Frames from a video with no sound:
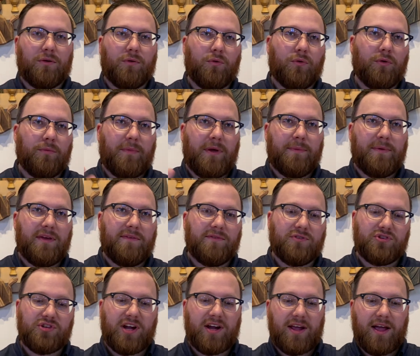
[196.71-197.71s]
or maybe
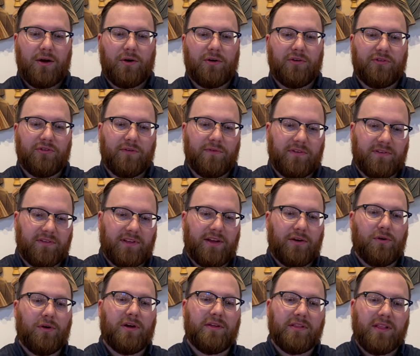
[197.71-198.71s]
even check out our service
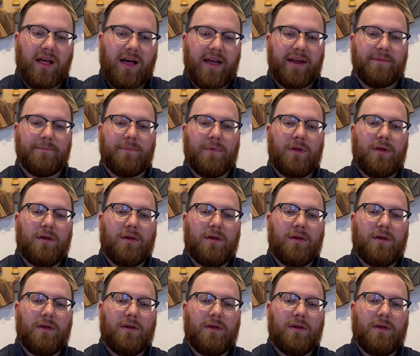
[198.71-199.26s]
later online.